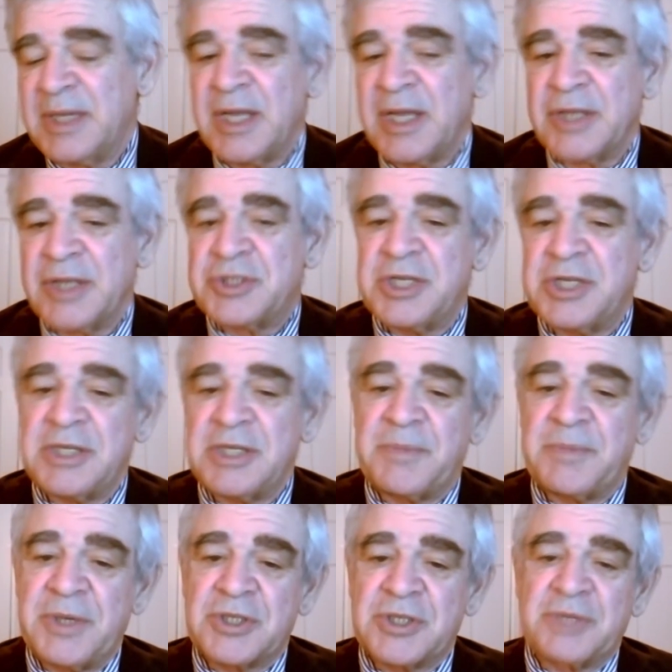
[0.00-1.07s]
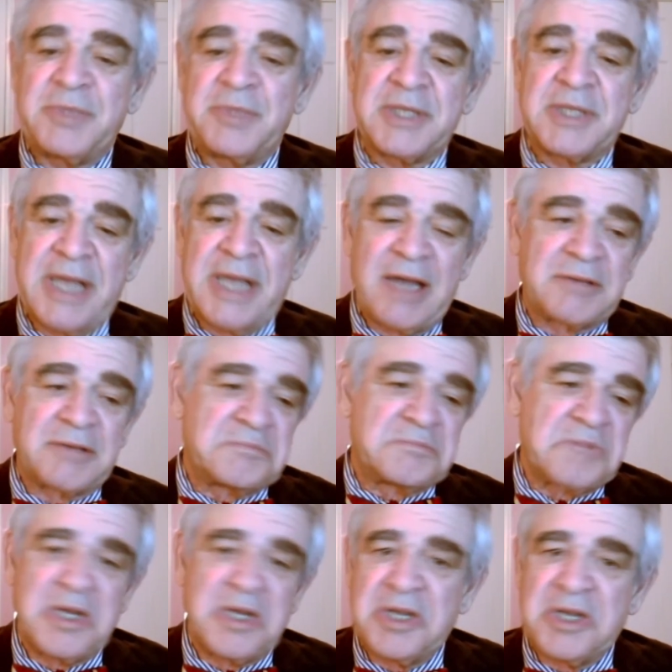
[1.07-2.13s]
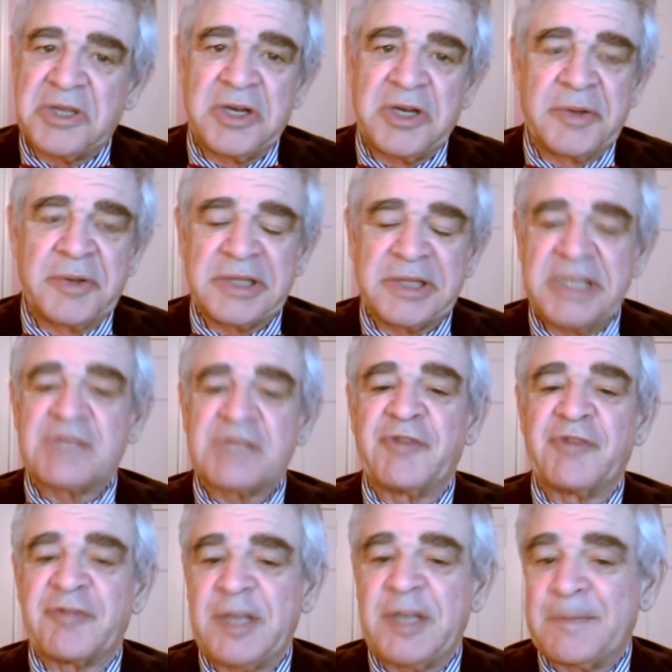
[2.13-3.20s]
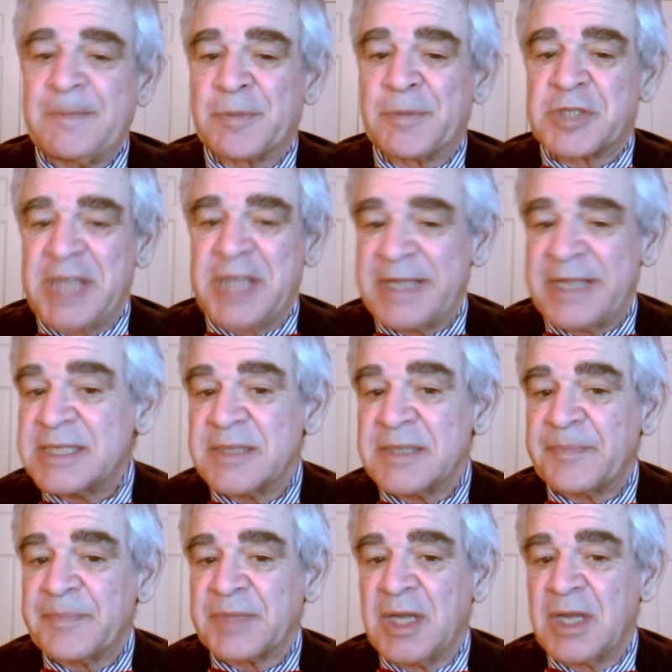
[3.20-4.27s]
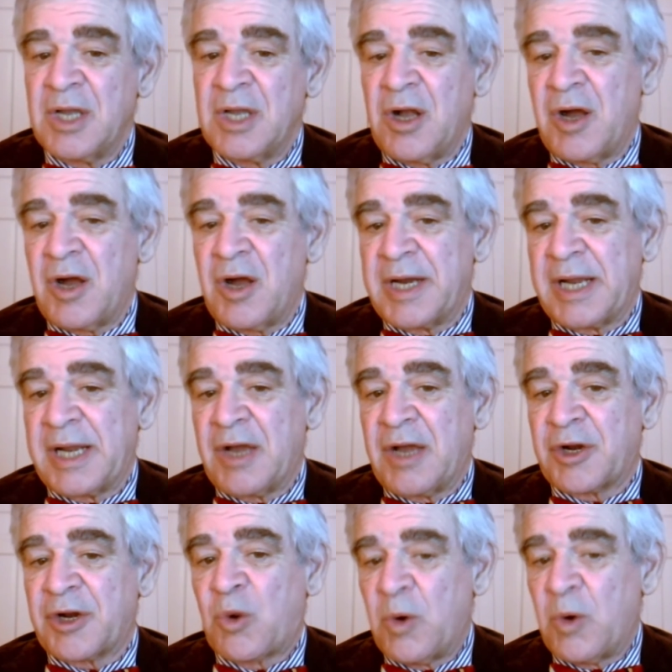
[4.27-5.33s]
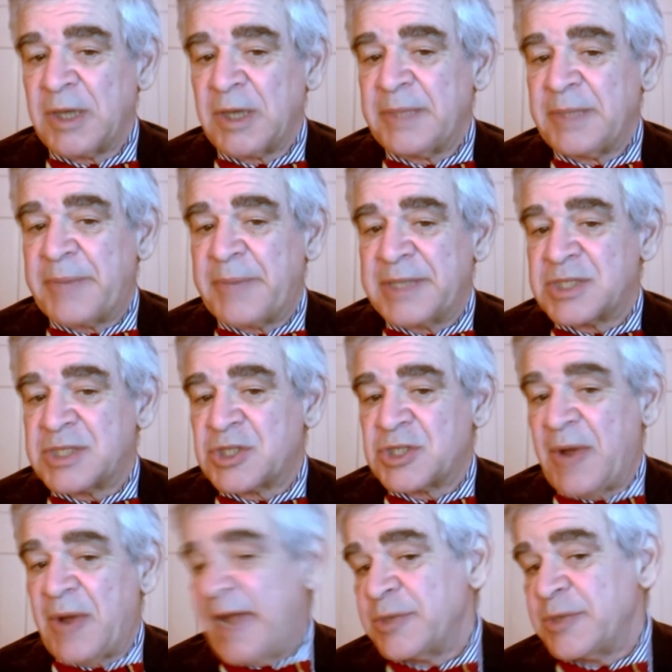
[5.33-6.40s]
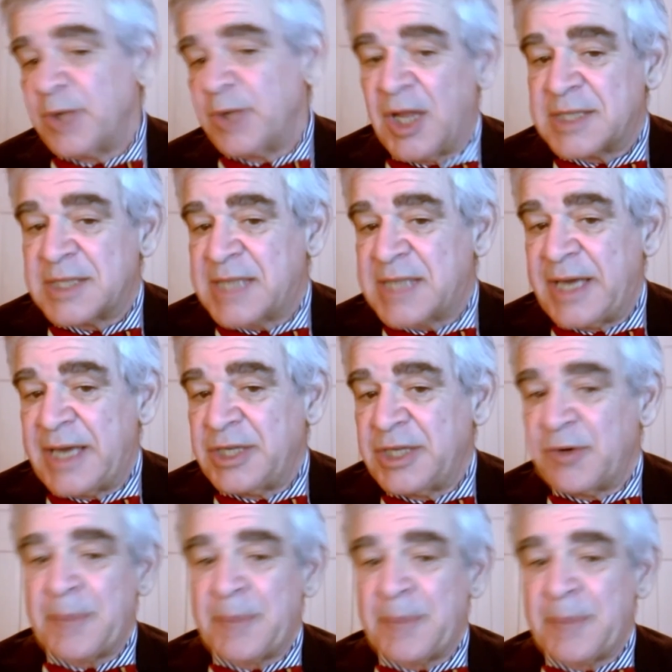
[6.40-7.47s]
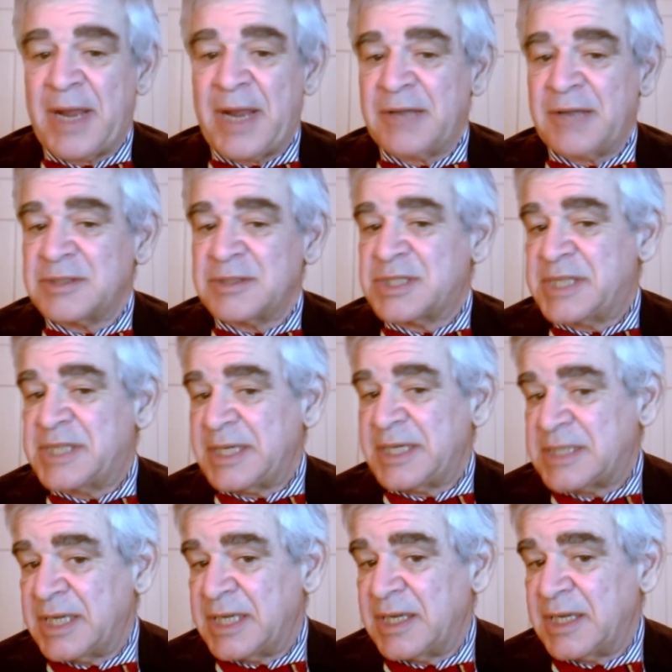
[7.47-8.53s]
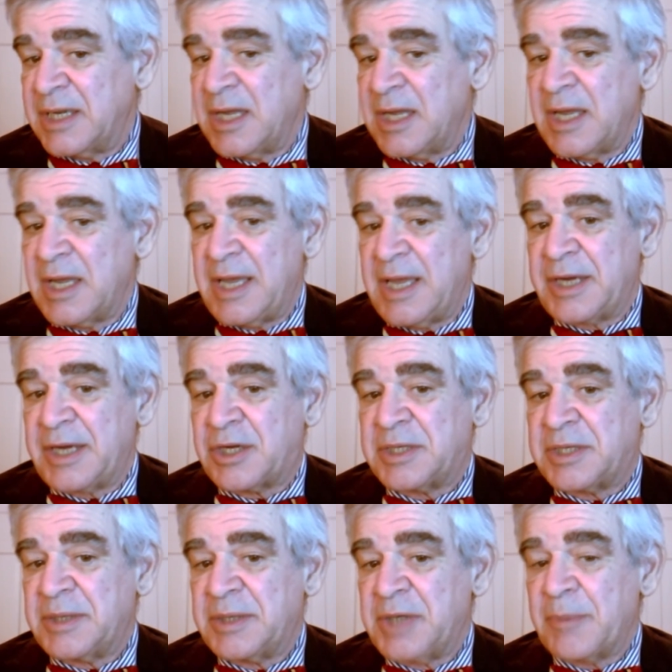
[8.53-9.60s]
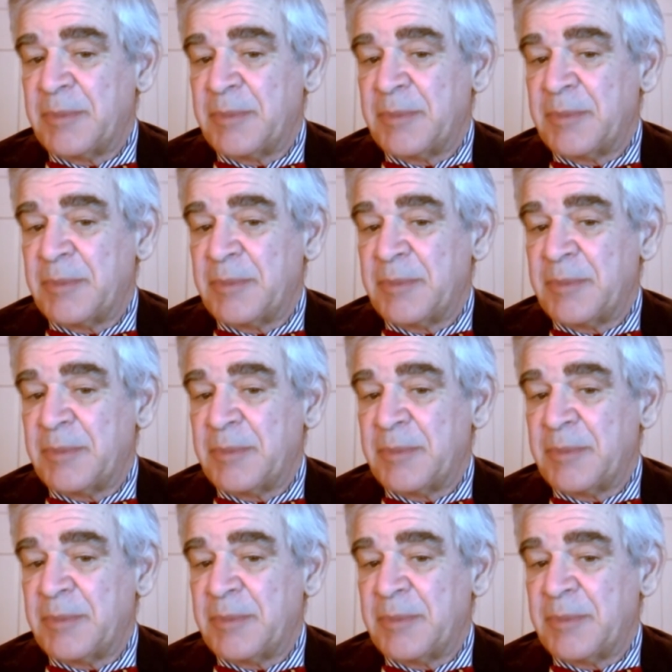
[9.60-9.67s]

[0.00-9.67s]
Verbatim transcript: GDP should be down, you know, at least 15% on a, on a quarterly basis. So annualize that and you're up around 60 and it, the number